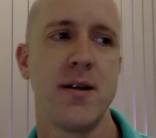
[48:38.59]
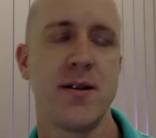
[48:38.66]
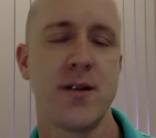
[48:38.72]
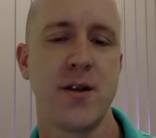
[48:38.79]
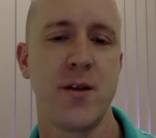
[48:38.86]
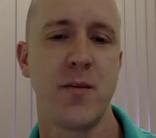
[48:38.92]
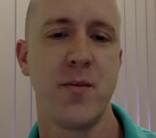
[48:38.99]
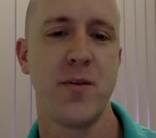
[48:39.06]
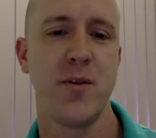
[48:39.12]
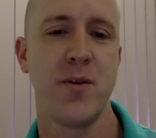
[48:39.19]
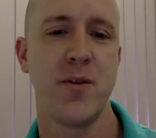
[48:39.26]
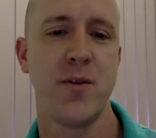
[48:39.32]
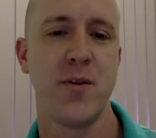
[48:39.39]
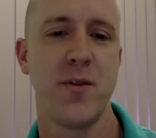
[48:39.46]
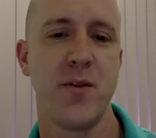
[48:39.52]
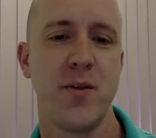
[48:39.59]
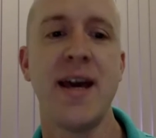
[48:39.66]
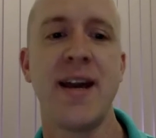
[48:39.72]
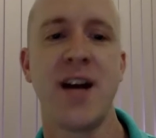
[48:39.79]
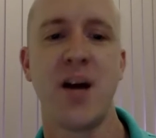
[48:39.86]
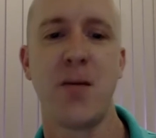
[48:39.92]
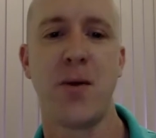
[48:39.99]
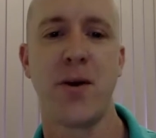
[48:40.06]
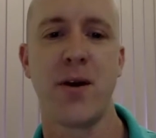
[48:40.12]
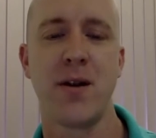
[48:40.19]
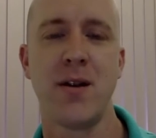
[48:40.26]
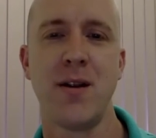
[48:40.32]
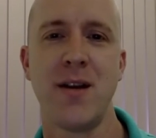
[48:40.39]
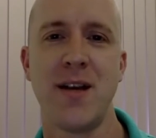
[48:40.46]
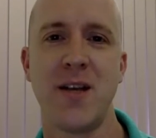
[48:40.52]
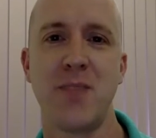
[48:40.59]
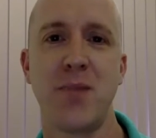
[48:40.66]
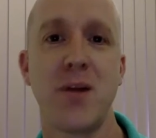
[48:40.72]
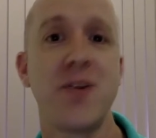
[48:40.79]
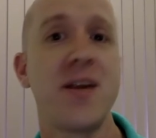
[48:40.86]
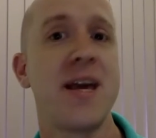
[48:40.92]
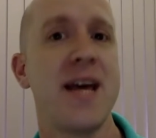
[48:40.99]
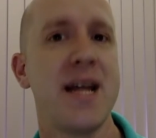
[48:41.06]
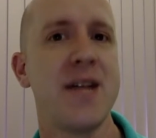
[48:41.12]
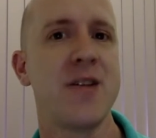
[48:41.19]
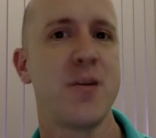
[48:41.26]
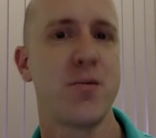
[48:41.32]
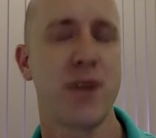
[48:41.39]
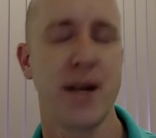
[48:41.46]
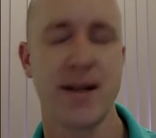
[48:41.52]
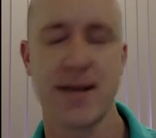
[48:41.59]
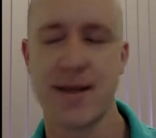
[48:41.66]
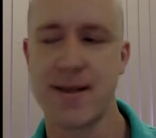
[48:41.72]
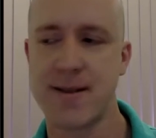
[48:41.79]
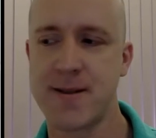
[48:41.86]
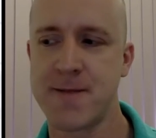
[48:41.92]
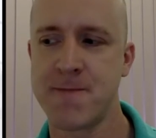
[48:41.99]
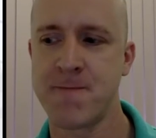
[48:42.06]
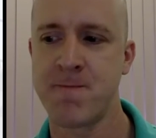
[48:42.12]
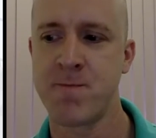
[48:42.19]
So the P in our model is putting it into practice.